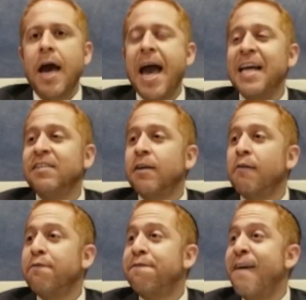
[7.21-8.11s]

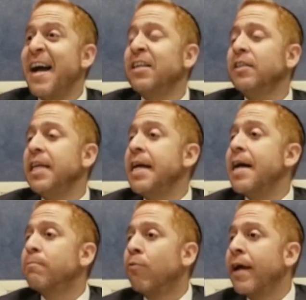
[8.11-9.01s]
And finally he
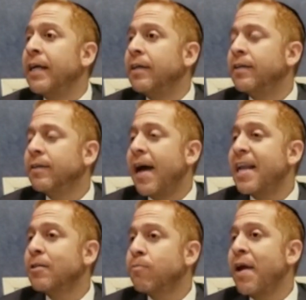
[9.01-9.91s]
got a break. And
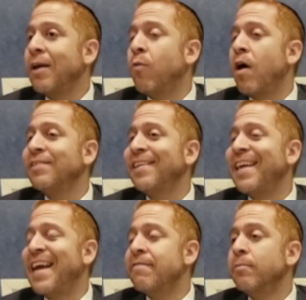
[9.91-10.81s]
his break was that
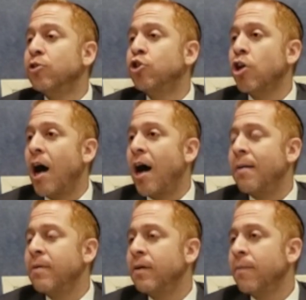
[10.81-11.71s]
they gave him a
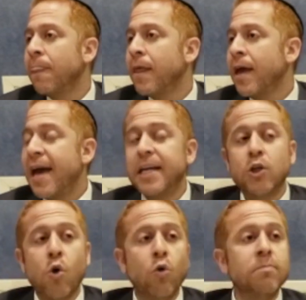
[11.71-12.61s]
job in a
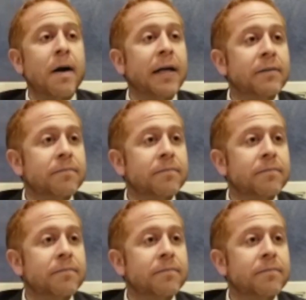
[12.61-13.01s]
gold mine.